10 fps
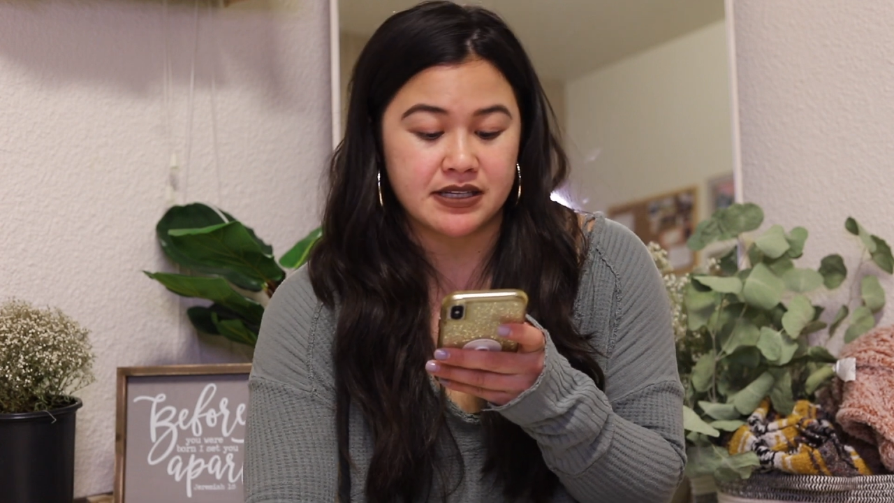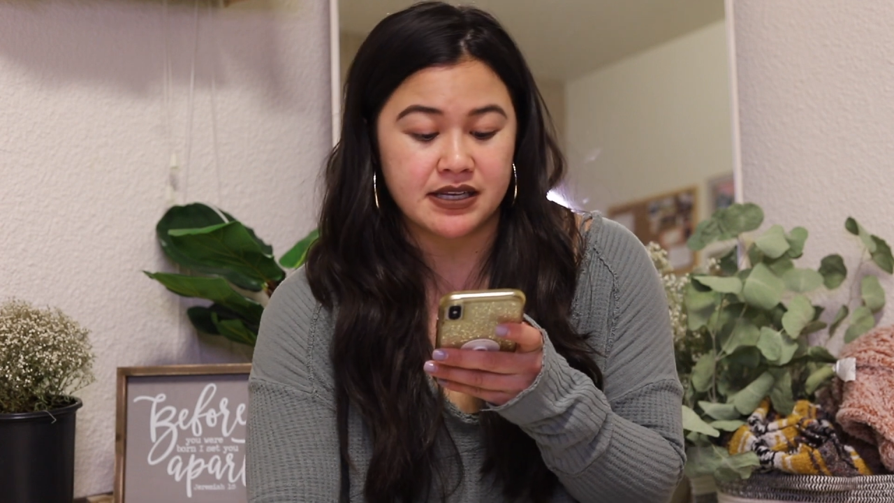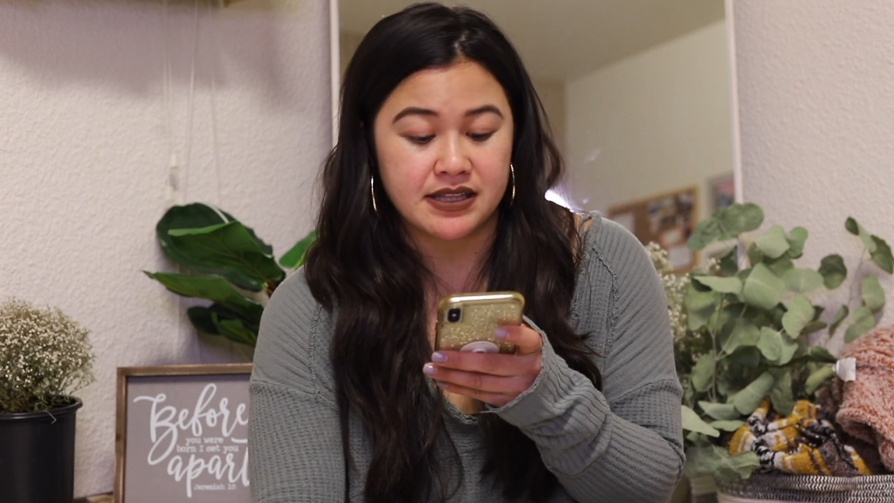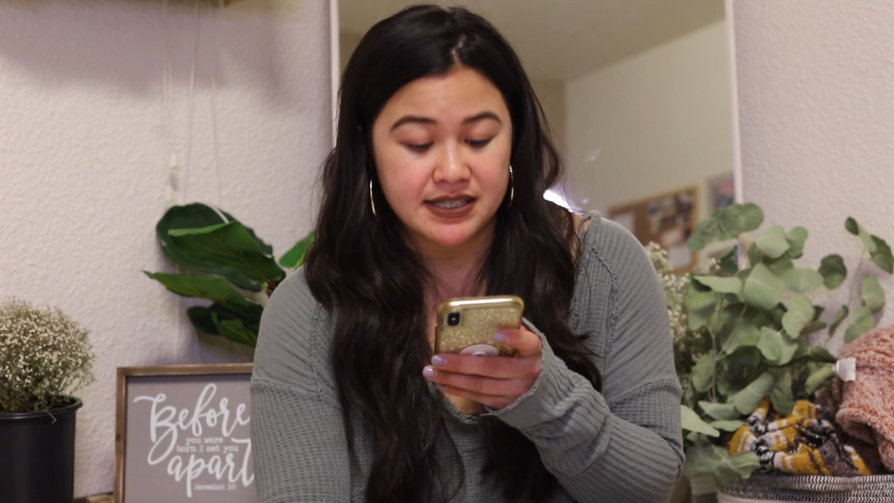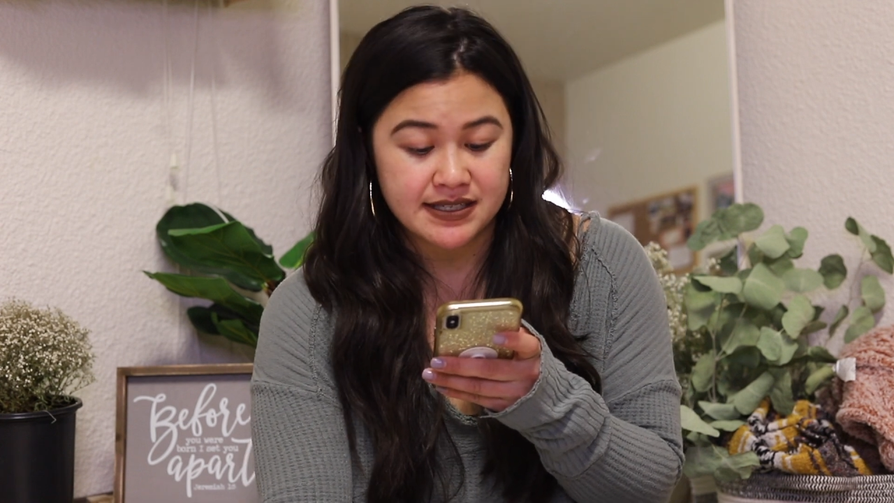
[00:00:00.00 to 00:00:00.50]

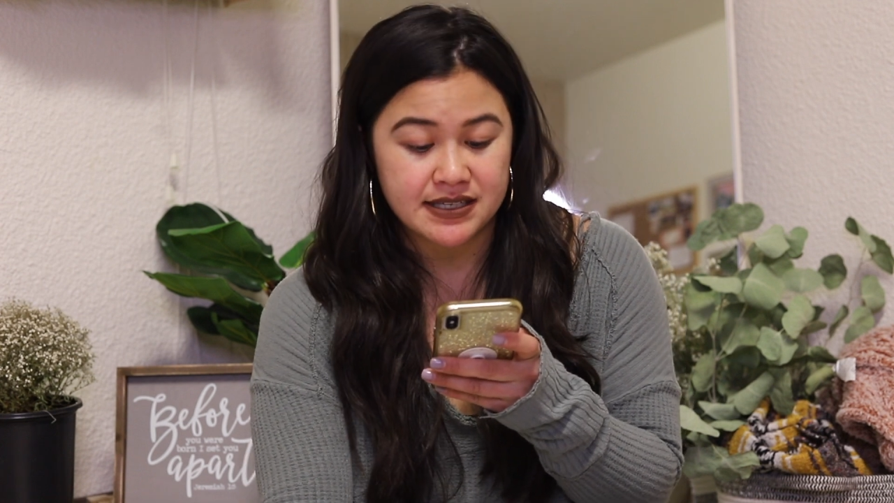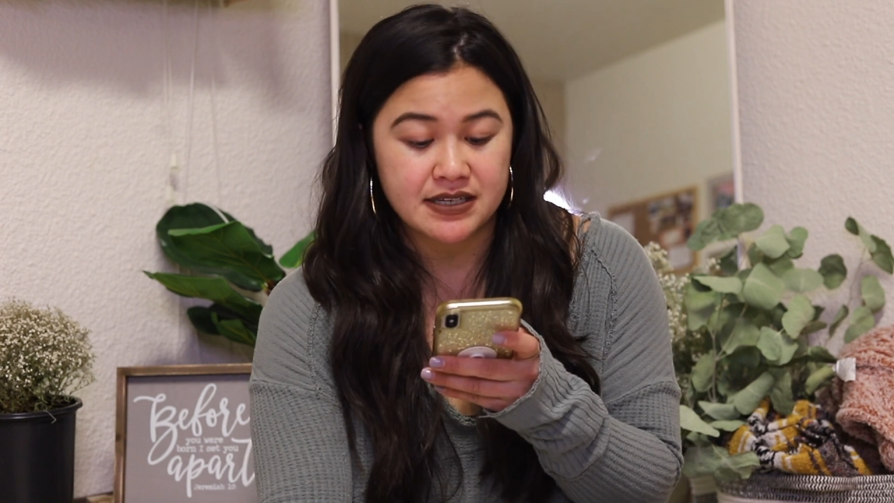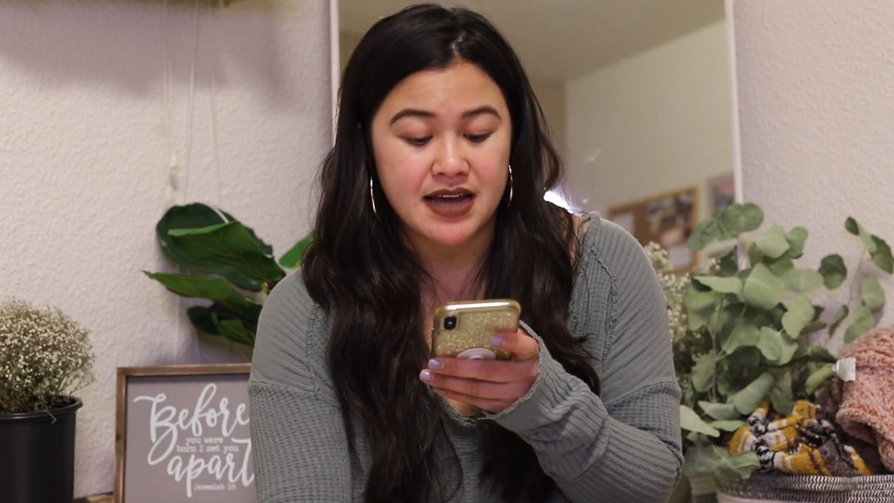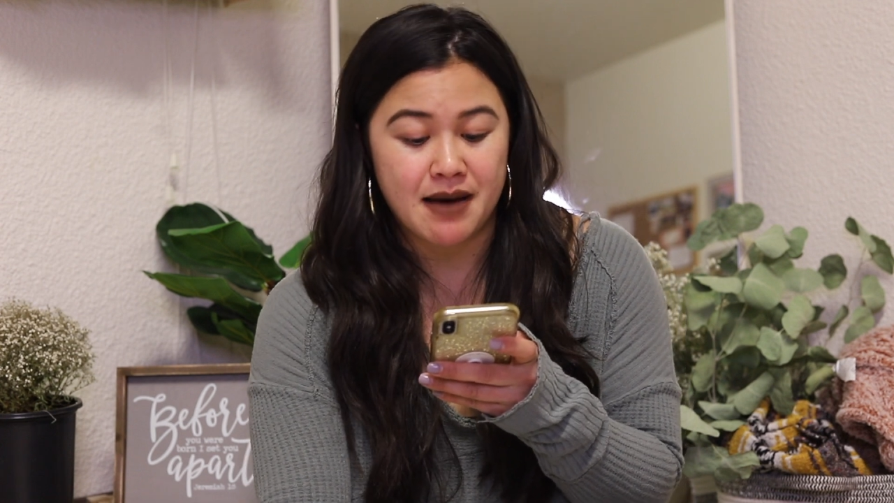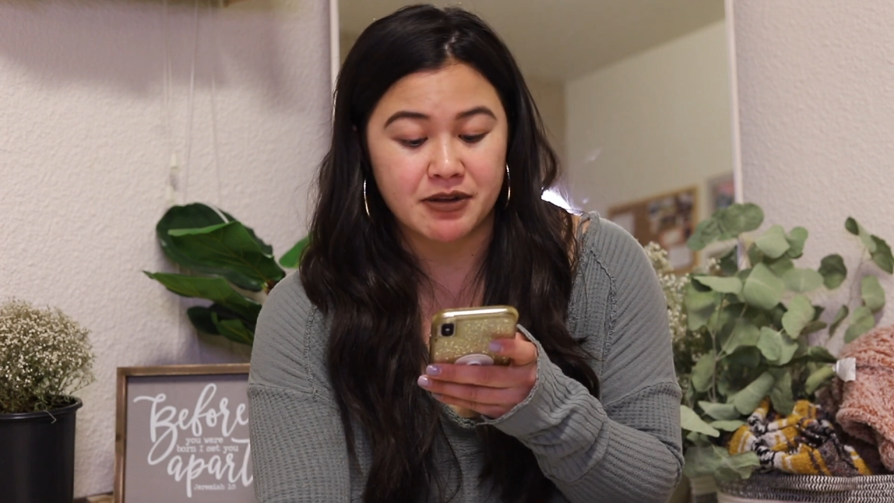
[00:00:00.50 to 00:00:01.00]
enlisted
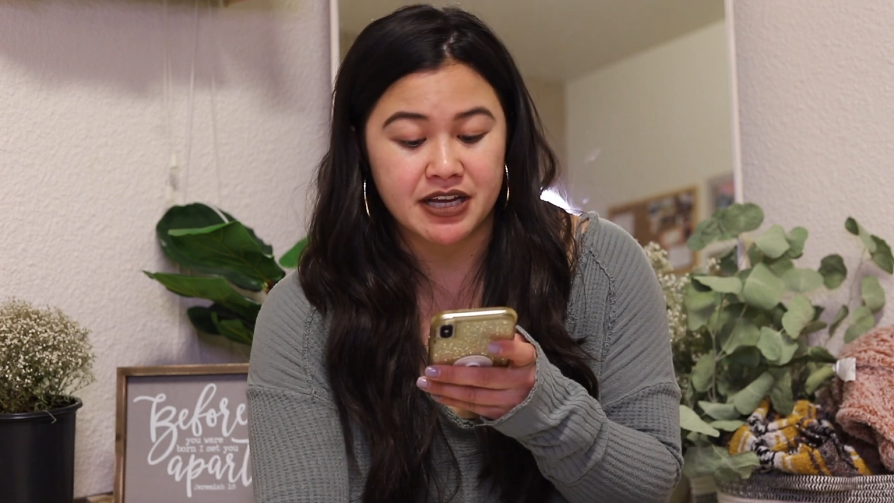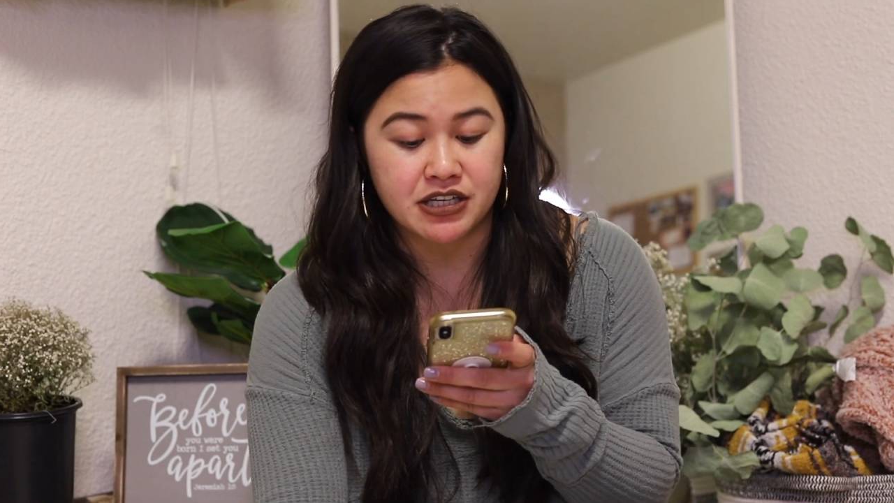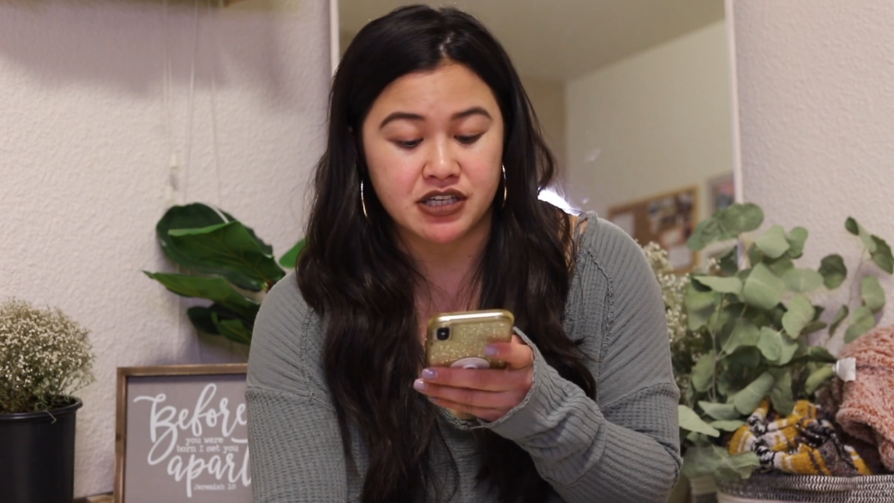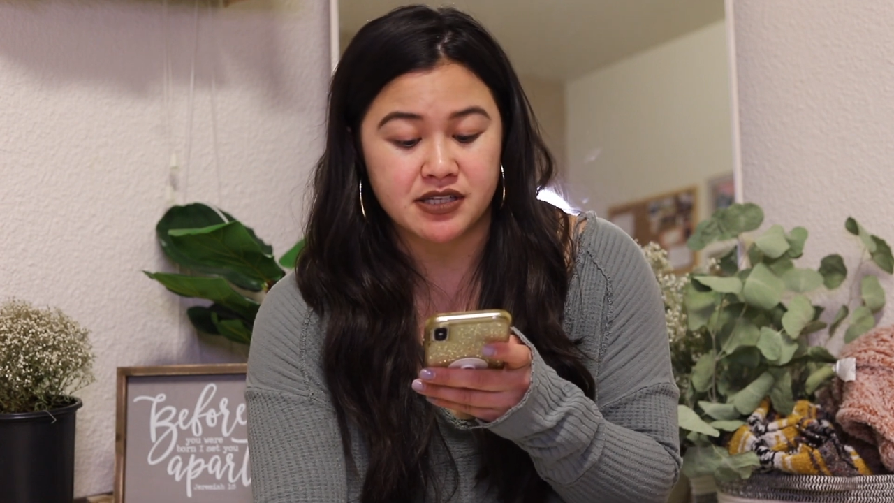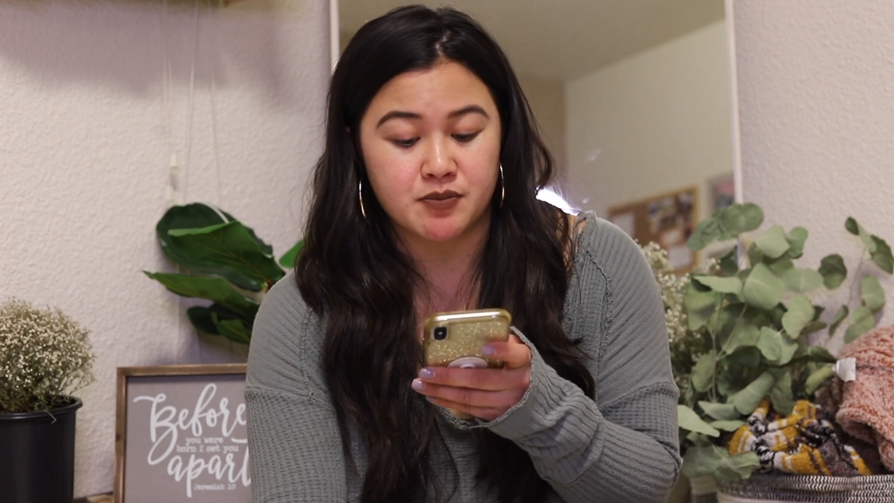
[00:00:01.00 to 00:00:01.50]
applications